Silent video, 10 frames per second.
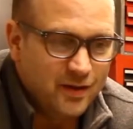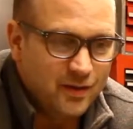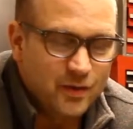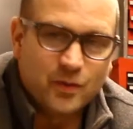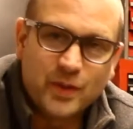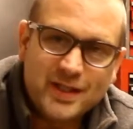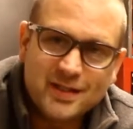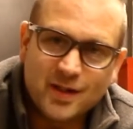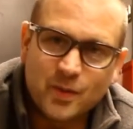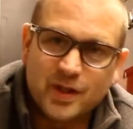the
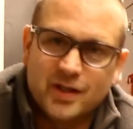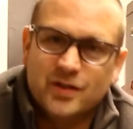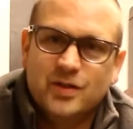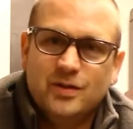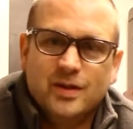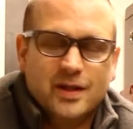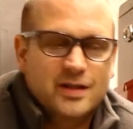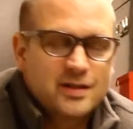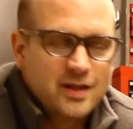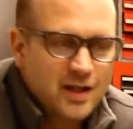reason I wanted to do
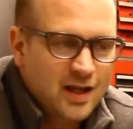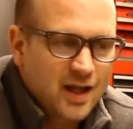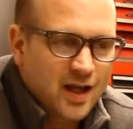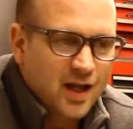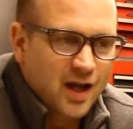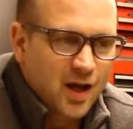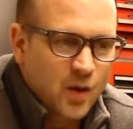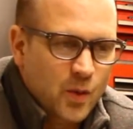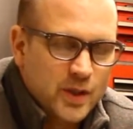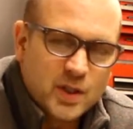this
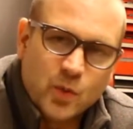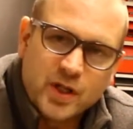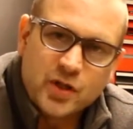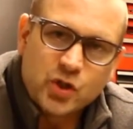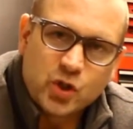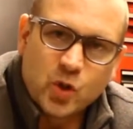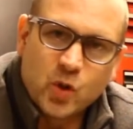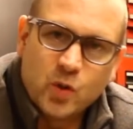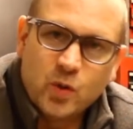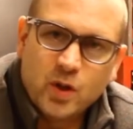was I wanted to
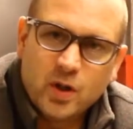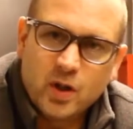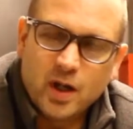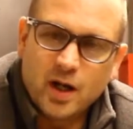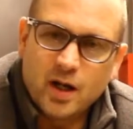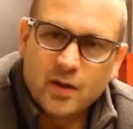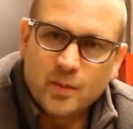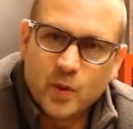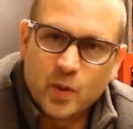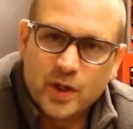show the
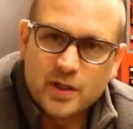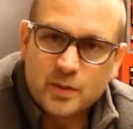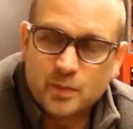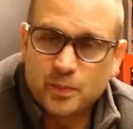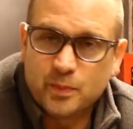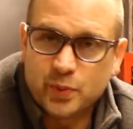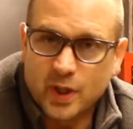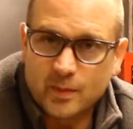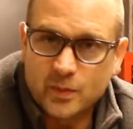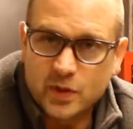boys
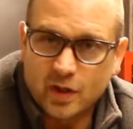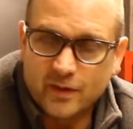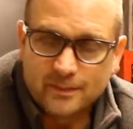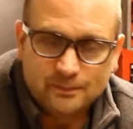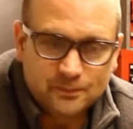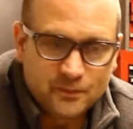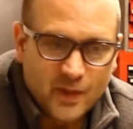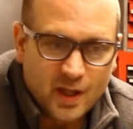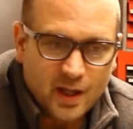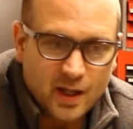problem solving,
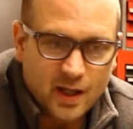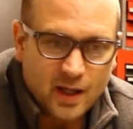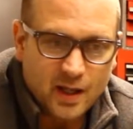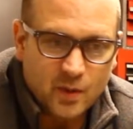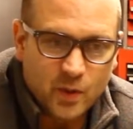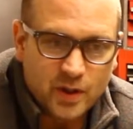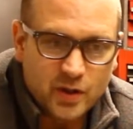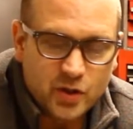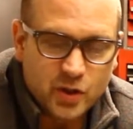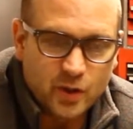and I wanted
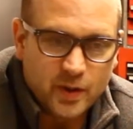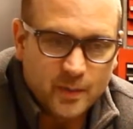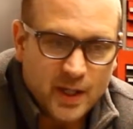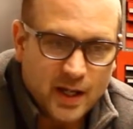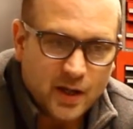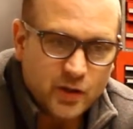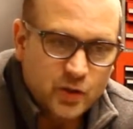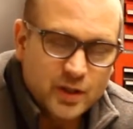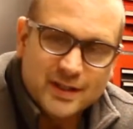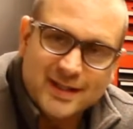to show them how you
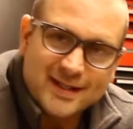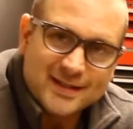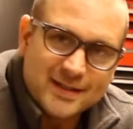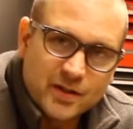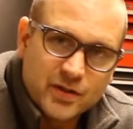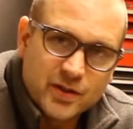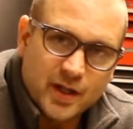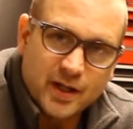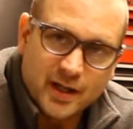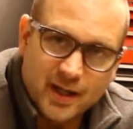can take a skill
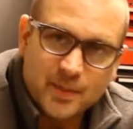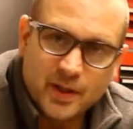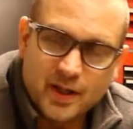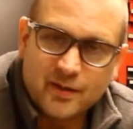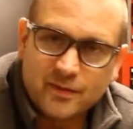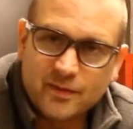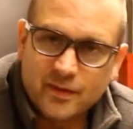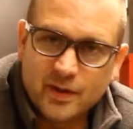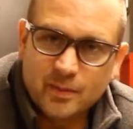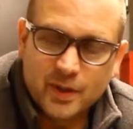set. I happen to have
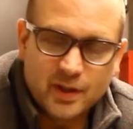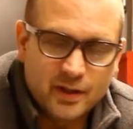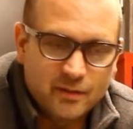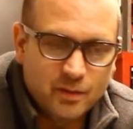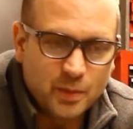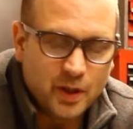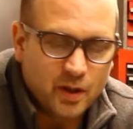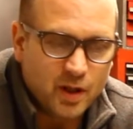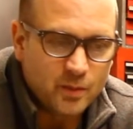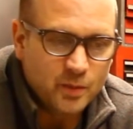the ability to repair
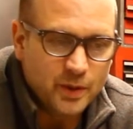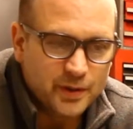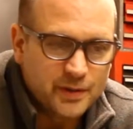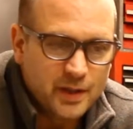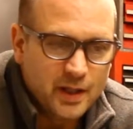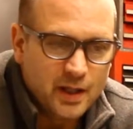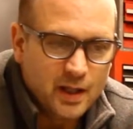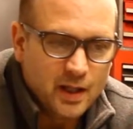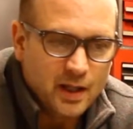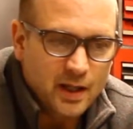automobiles
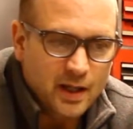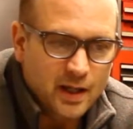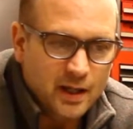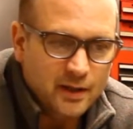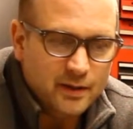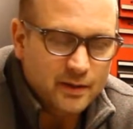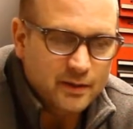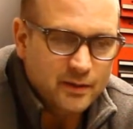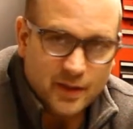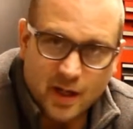
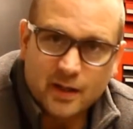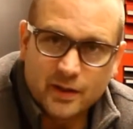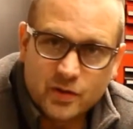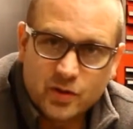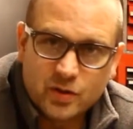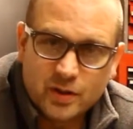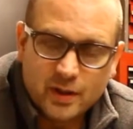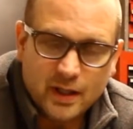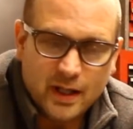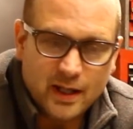and knowledge,
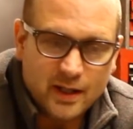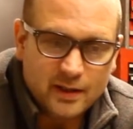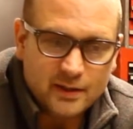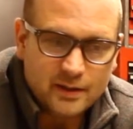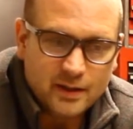and